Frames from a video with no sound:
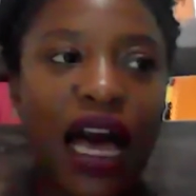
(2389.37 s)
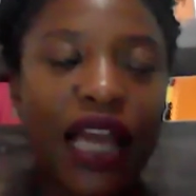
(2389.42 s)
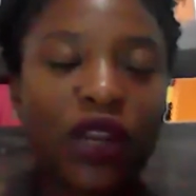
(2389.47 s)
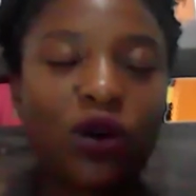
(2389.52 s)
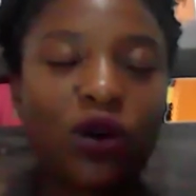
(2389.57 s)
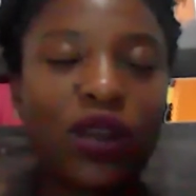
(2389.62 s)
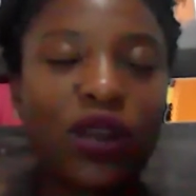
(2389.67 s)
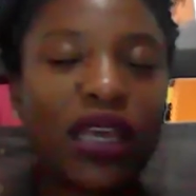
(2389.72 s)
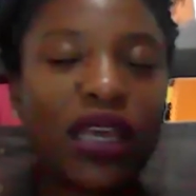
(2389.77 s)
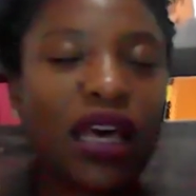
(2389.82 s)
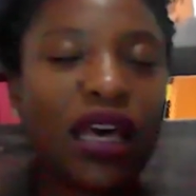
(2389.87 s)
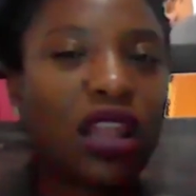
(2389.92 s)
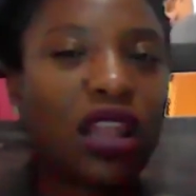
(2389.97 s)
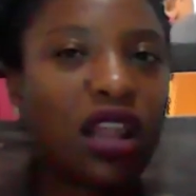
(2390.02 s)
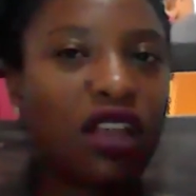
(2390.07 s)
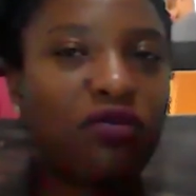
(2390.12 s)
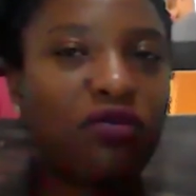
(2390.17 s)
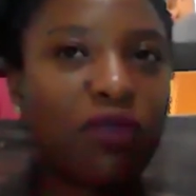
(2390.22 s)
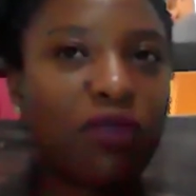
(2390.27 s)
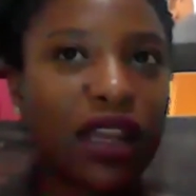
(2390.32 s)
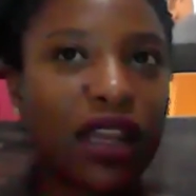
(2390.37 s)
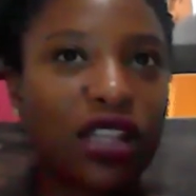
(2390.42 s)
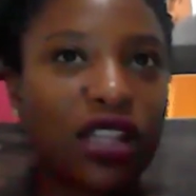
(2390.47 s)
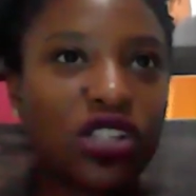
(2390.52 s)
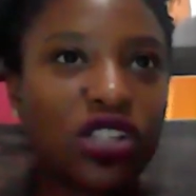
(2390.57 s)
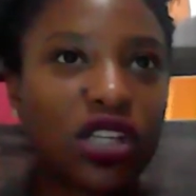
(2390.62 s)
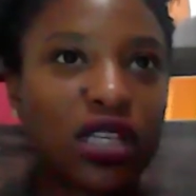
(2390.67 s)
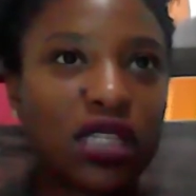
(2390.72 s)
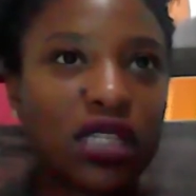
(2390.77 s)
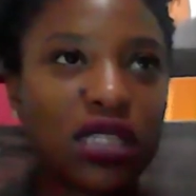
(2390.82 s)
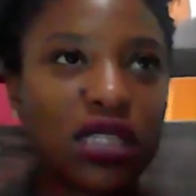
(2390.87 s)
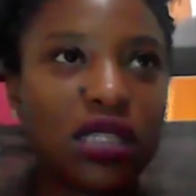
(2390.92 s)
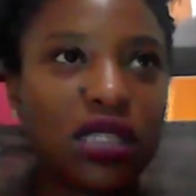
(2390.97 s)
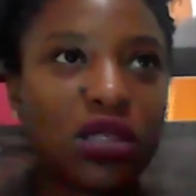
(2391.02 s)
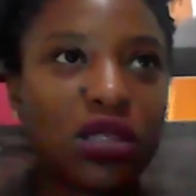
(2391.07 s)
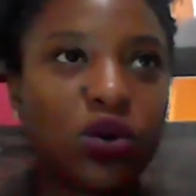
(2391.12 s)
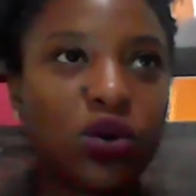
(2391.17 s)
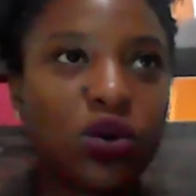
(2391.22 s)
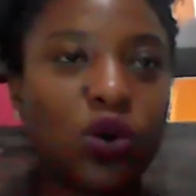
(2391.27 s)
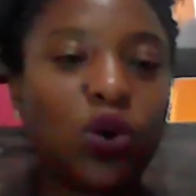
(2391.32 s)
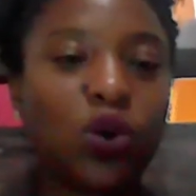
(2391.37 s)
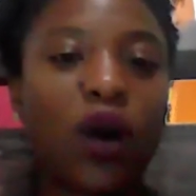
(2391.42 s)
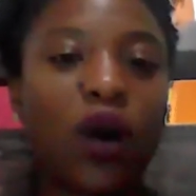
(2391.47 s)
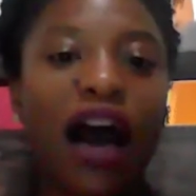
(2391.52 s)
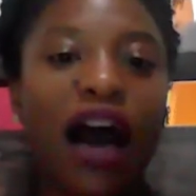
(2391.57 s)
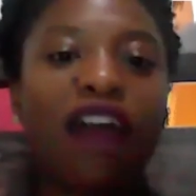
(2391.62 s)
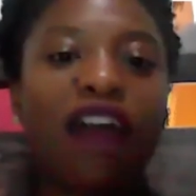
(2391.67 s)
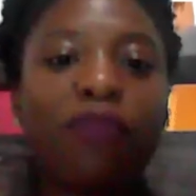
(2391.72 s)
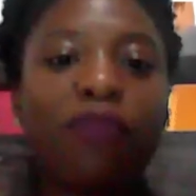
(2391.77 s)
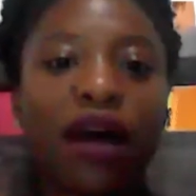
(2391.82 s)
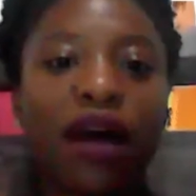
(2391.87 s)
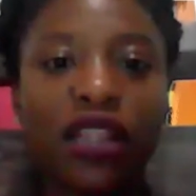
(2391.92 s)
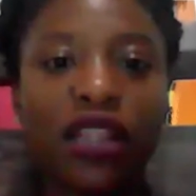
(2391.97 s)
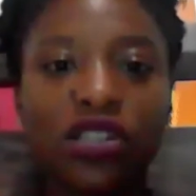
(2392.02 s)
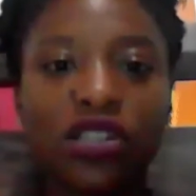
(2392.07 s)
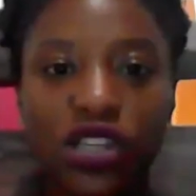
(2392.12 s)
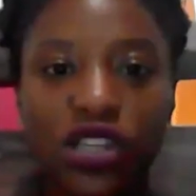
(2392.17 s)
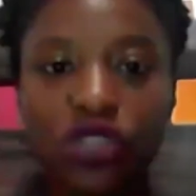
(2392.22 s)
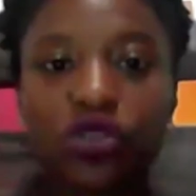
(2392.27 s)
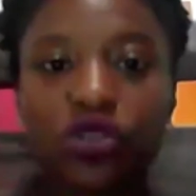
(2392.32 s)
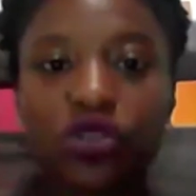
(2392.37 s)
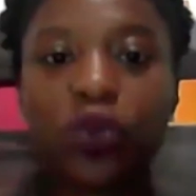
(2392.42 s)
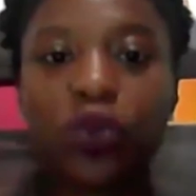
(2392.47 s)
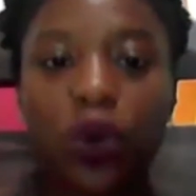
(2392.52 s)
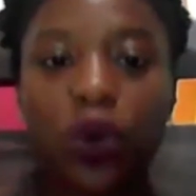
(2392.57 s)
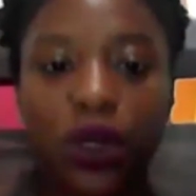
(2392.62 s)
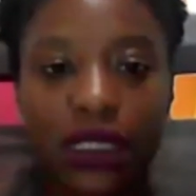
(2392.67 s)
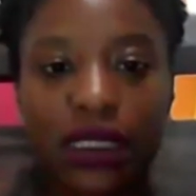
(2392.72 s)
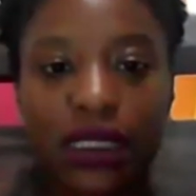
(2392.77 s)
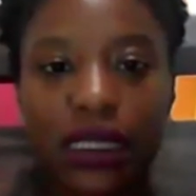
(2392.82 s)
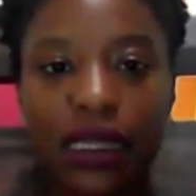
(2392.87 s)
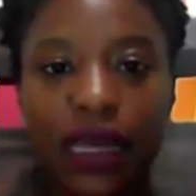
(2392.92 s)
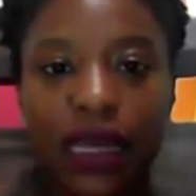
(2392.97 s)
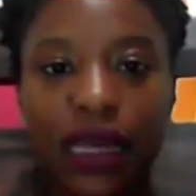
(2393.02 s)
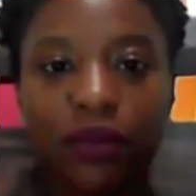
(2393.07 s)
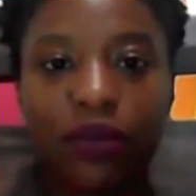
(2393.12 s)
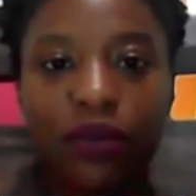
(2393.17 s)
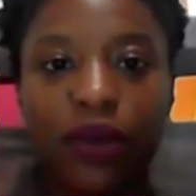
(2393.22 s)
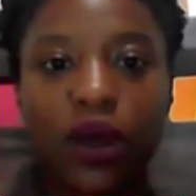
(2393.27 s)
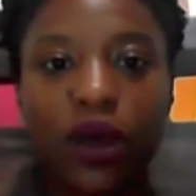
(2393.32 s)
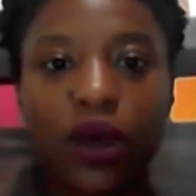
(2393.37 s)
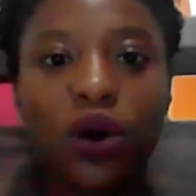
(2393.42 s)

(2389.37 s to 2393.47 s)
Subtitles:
you know, there are a lot of managers who have managers reporting to them